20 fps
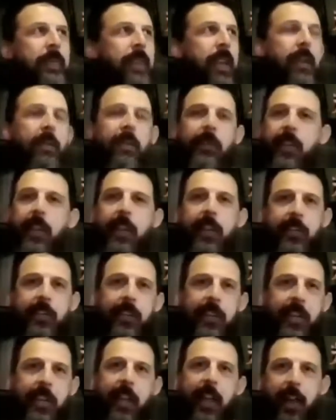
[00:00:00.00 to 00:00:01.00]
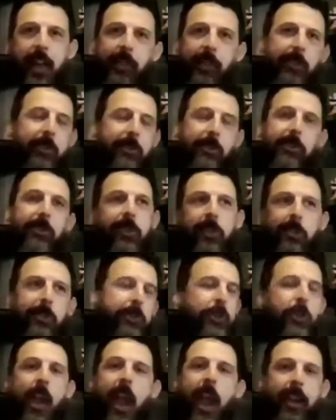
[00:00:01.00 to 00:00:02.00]
have a tendency to kind of lose
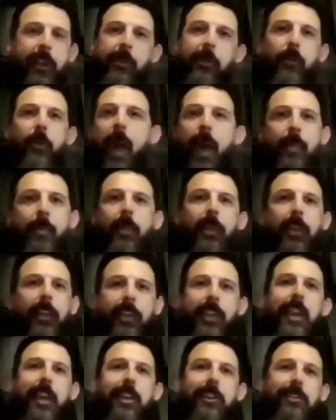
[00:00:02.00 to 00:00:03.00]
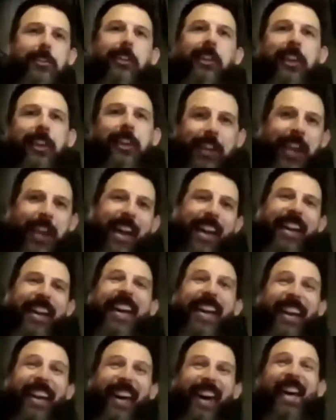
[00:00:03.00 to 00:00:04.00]
track or ramble occasionally. You kind
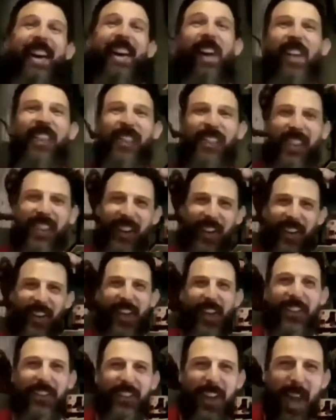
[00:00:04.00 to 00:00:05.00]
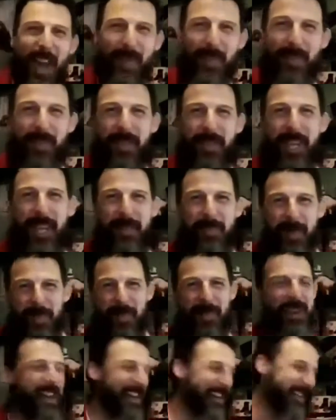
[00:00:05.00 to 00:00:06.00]
of did a good job of keeping
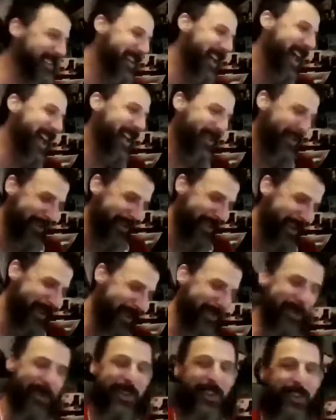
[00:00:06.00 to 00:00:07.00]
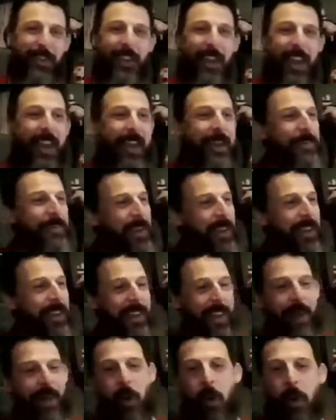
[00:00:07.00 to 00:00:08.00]
me on track, which I appreciate. But
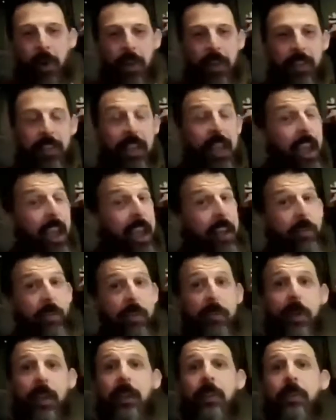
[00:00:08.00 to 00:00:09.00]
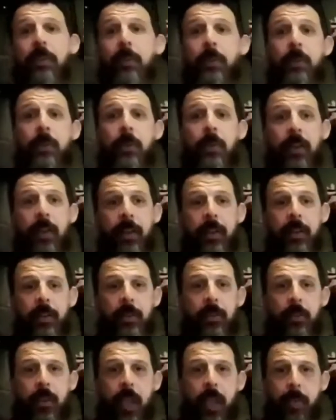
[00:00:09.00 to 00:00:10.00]
yeah, everybody who
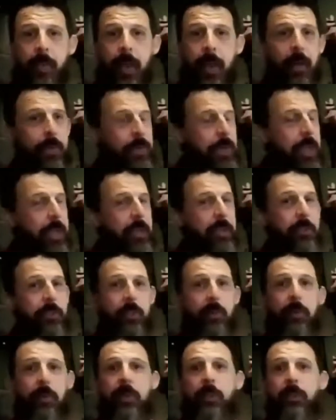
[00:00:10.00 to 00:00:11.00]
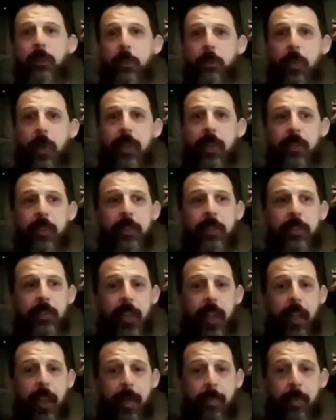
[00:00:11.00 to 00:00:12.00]
came out, thank you so much for spending the
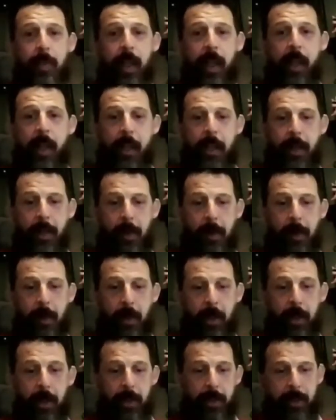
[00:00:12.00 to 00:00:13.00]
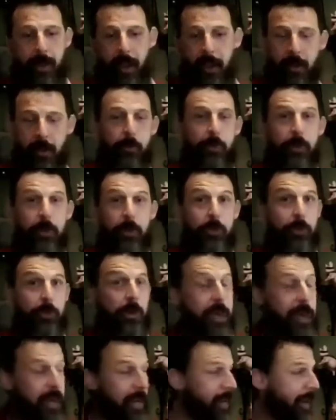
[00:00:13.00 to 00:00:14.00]
time. I hope you
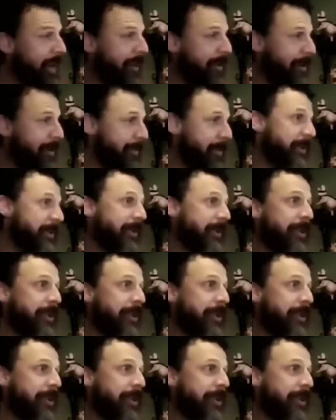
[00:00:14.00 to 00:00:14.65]
enjoyed it. I hope you